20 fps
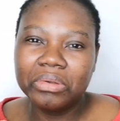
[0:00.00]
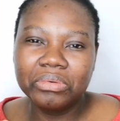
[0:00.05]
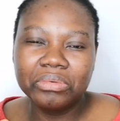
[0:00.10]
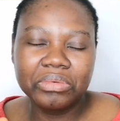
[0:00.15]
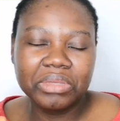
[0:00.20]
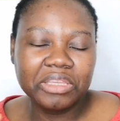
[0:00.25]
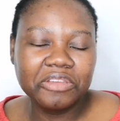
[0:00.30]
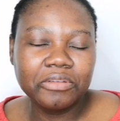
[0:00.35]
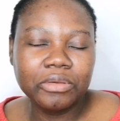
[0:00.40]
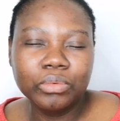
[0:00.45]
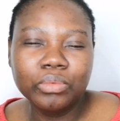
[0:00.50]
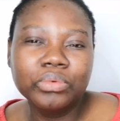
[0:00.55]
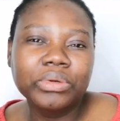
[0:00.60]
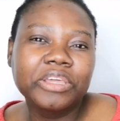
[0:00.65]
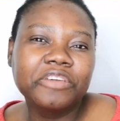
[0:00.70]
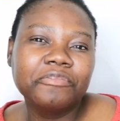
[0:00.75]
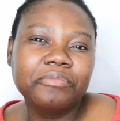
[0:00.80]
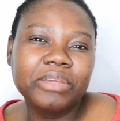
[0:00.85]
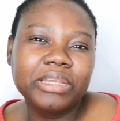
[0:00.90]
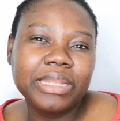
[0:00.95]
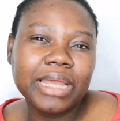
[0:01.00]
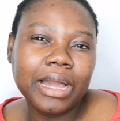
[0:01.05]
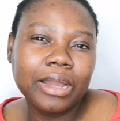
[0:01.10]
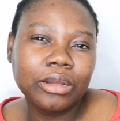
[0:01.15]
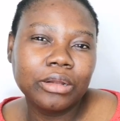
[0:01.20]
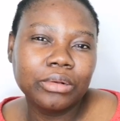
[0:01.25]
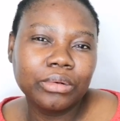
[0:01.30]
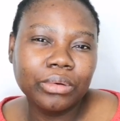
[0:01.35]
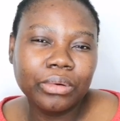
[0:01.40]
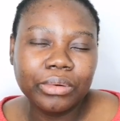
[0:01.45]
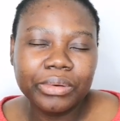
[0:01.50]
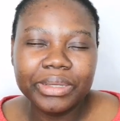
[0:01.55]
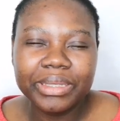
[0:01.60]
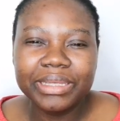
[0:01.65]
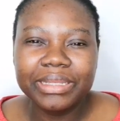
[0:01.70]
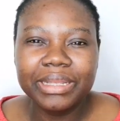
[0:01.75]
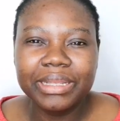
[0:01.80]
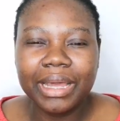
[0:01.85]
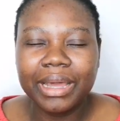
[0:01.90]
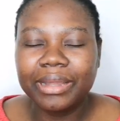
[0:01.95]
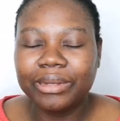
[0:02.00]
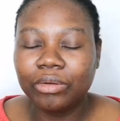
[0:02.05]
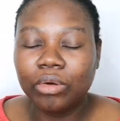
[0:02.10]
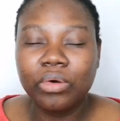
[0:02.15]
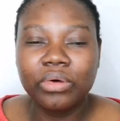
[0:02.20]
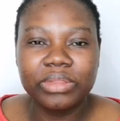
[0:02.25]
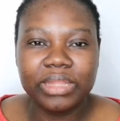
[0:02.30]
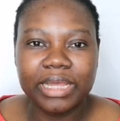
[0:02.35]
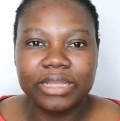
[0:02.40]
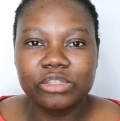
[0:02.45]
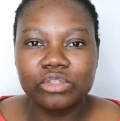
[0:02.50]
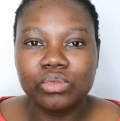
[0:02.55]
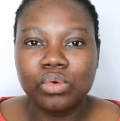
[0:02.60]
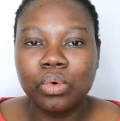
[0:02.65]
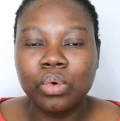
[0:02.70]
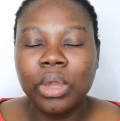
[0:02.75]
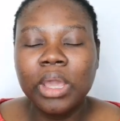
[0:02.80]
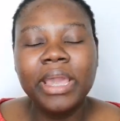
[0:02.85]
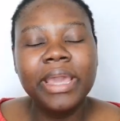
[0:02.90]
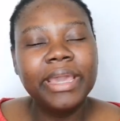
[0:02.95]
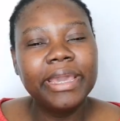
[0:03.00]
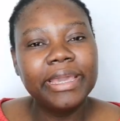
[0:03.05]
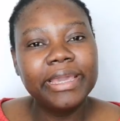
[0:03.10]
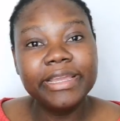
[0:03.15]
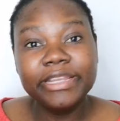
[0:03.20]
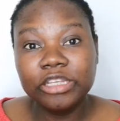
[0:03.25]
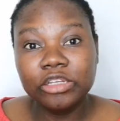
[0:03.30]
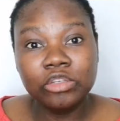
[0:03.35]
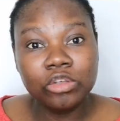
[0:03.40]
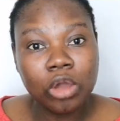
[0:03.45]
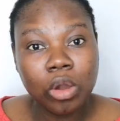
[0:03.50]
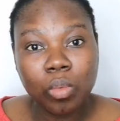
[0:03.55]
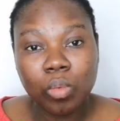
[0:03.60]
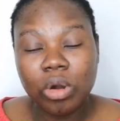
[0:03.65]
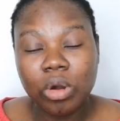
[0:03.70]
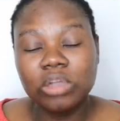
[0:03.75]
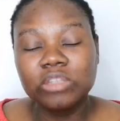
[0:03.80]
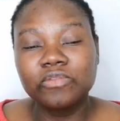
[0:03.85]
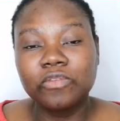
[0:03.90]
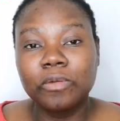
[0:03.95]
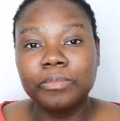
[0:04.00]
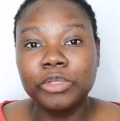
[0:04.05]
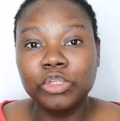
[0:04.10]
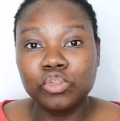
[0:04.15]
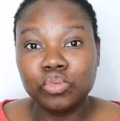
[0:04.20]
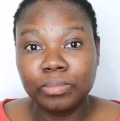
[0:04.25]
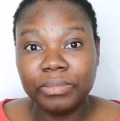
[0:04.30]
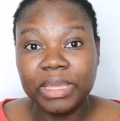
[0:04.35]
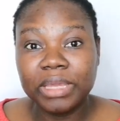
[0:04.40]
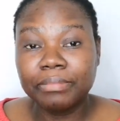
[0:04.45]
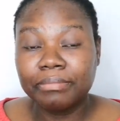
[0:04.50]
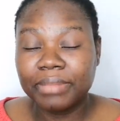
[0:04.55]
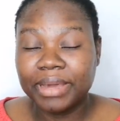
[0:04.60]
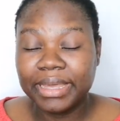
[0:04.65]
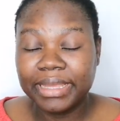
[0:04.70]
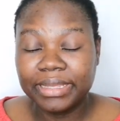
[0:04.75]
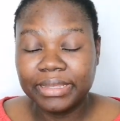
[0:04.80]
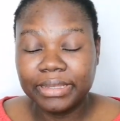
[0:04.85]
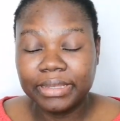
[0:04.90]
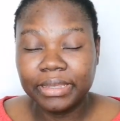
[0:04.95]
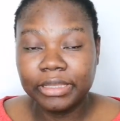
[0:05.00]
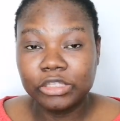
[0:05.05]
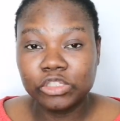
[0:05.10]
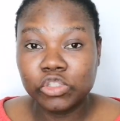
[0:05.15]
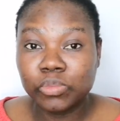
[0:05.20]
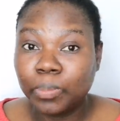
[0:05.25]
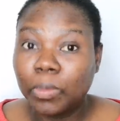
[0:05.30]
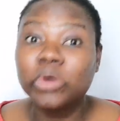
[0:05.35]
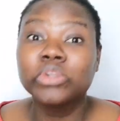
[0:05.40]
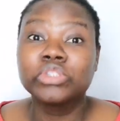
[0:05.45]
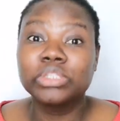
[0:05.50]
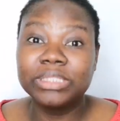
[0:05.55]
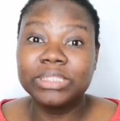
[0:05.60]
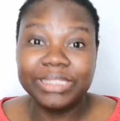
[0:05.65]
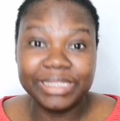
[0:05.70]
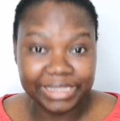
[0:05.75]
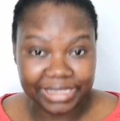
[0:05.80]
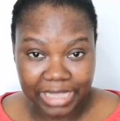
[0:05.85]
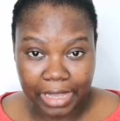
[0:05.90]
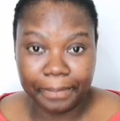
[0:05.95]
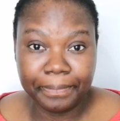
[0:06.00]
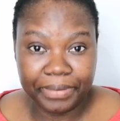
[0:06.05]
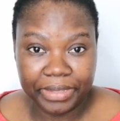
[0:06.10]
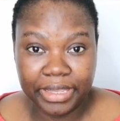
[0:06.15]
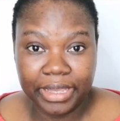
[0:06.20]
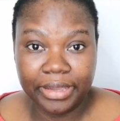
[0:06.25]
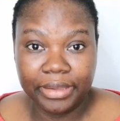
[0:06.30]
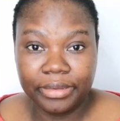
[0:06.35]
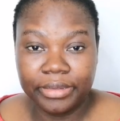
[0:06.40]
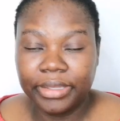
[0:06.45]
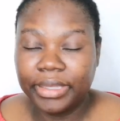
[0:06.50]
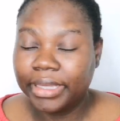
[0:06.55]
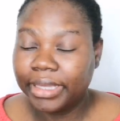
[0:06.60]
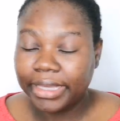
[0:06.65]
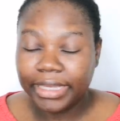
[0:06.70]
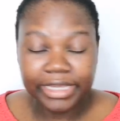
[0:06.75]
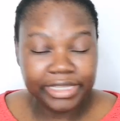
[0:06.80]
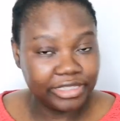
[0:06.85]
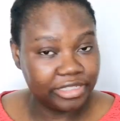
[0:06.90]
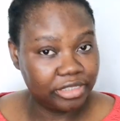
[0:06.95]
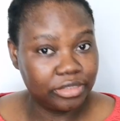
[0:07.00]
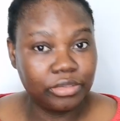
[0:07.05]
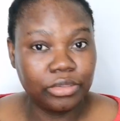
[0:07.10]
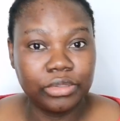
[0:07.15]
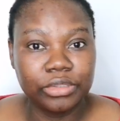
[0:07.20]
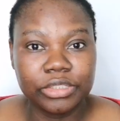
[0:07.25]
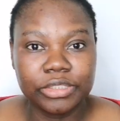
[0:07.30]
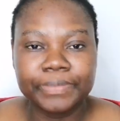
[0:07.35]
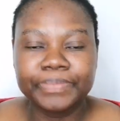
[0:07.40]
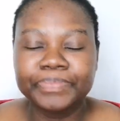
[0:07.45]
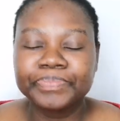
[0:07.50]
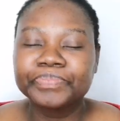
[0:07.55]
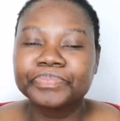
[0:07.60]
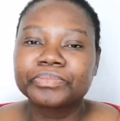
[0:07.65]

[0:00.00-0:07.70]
You won't give me that glowy and all that. So it did not work for me to make my spot disappear. It did not.